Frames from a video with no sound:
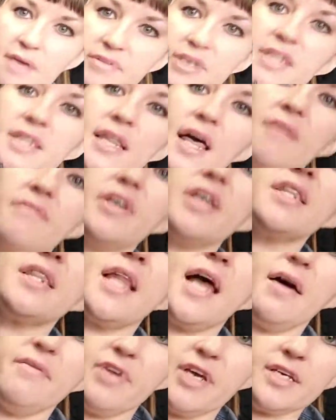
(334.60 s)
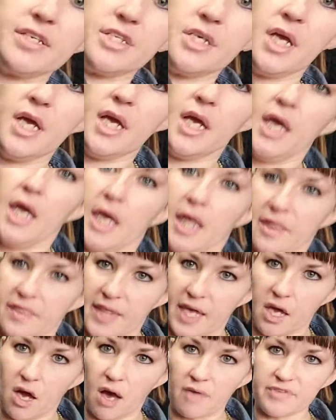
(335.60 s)
it, love it, love it.
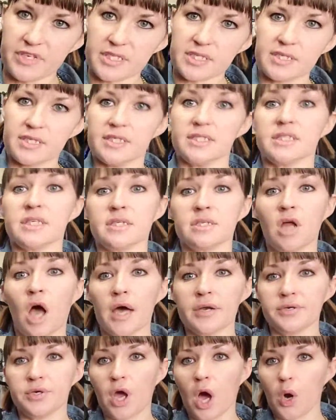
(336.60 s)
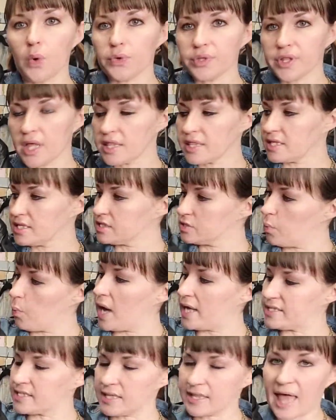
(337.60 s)
They obviously did not know that this
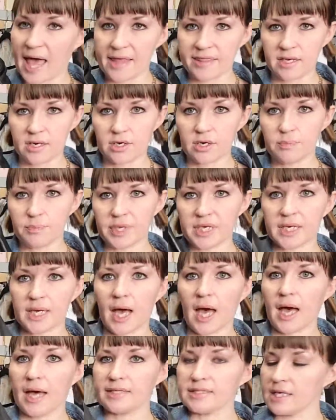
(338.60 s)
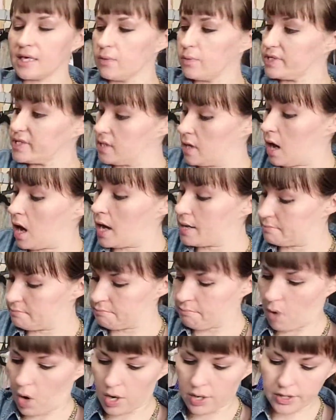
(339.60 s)
was leather because it was not
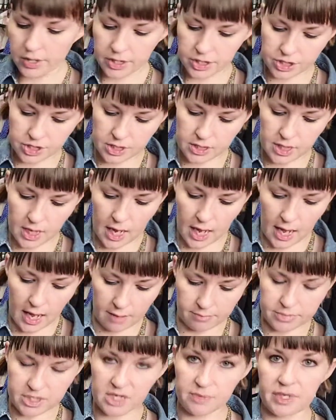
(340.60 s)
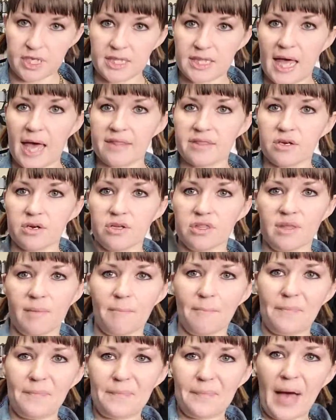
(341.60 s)
marked to be leather. The
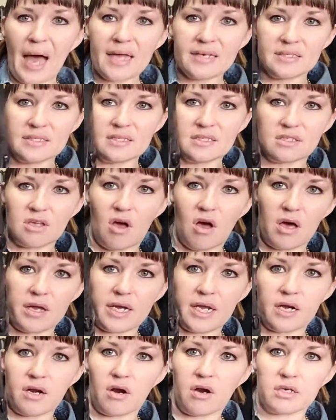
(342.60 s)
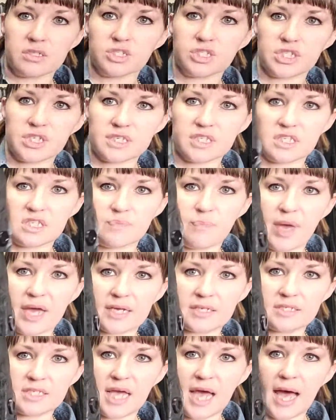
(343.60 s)
buttons on it are just
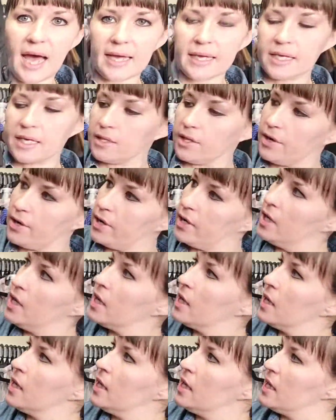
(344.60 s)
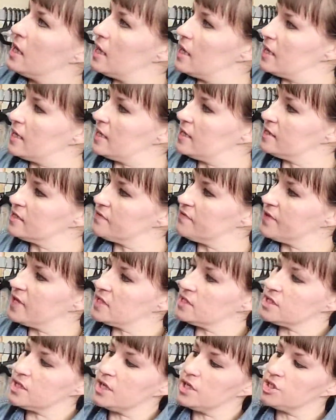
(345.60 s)
spectacular. It is
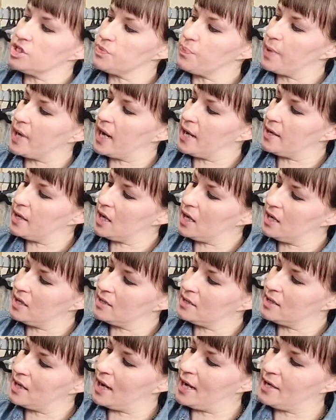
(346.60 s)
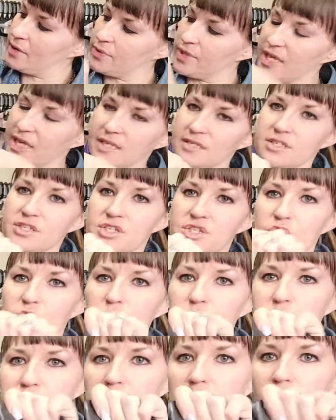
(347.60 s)
vintage, but I don't think it's super